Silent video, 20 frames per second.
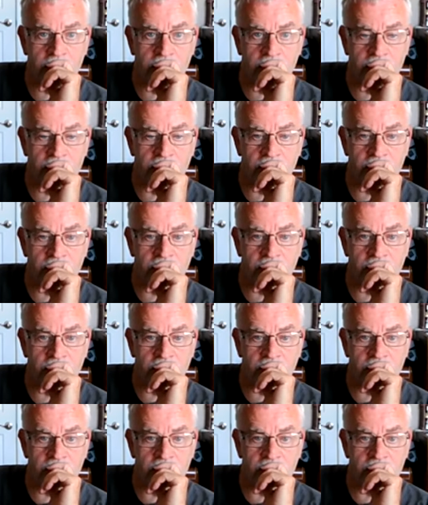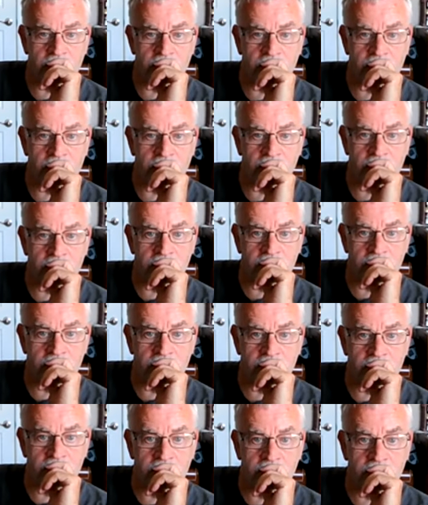
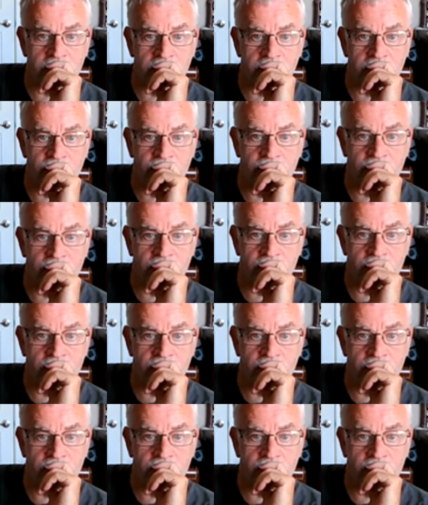[no speech]